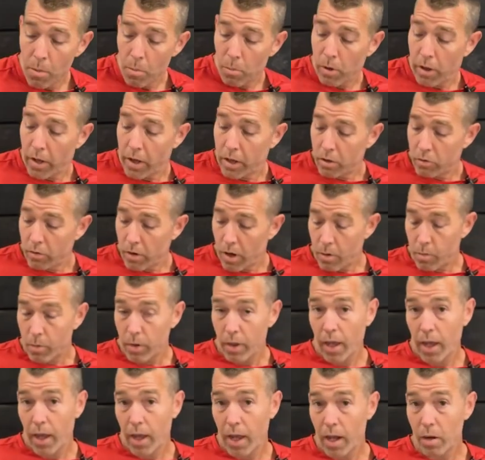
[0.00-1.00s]
playing around
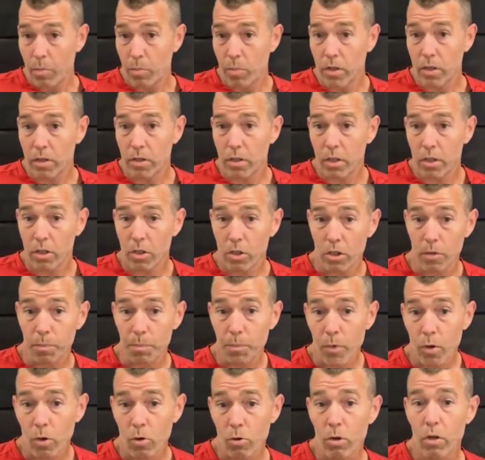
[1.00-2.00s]
with hand
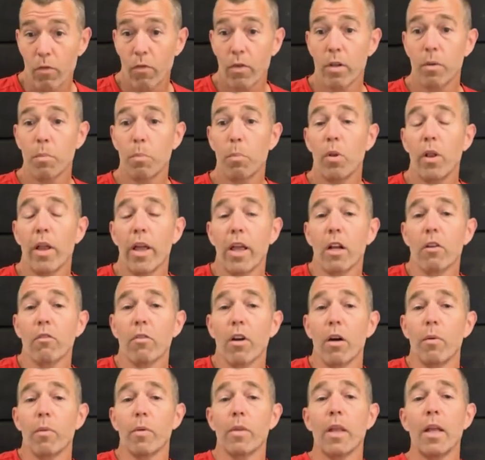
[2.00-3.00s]
position, or even playing
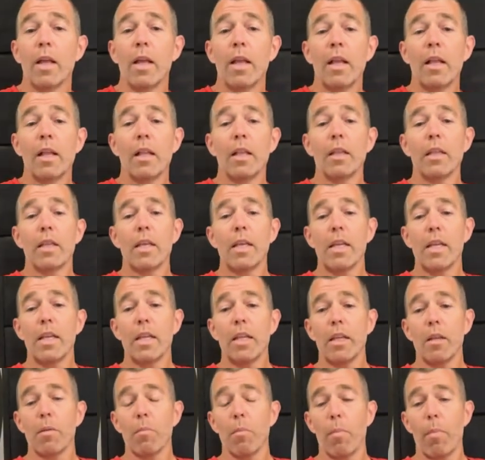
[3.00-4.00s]
around with
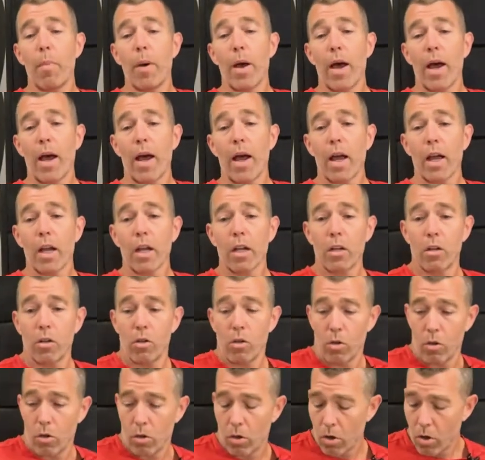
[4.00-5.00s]
leaning back,
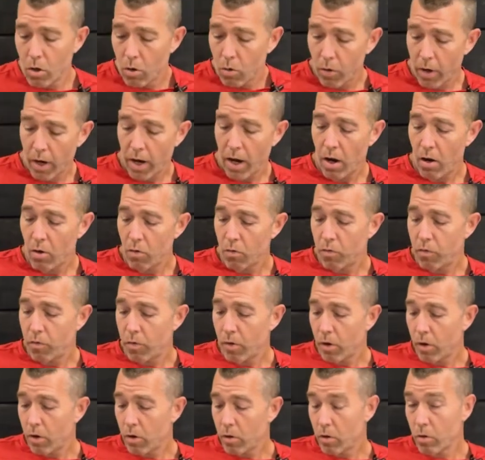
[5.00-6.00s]
or how
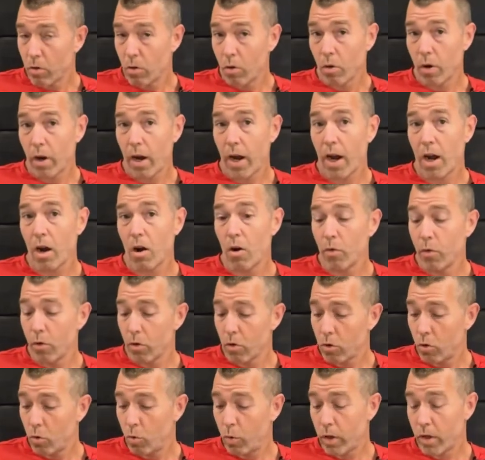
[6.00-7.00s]
far or how they're
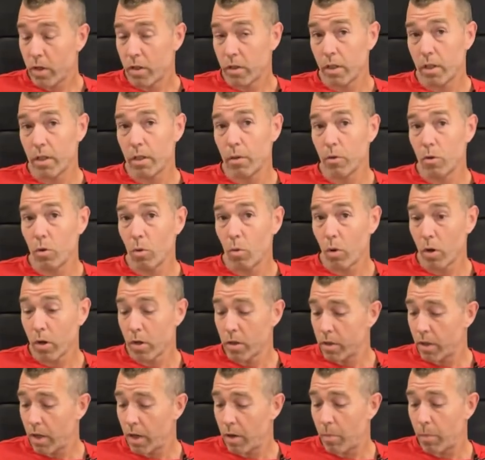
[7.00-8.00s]
twisting
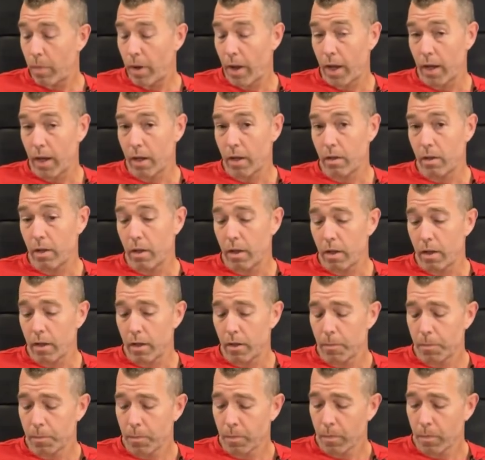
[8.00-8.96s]
towards that back leg.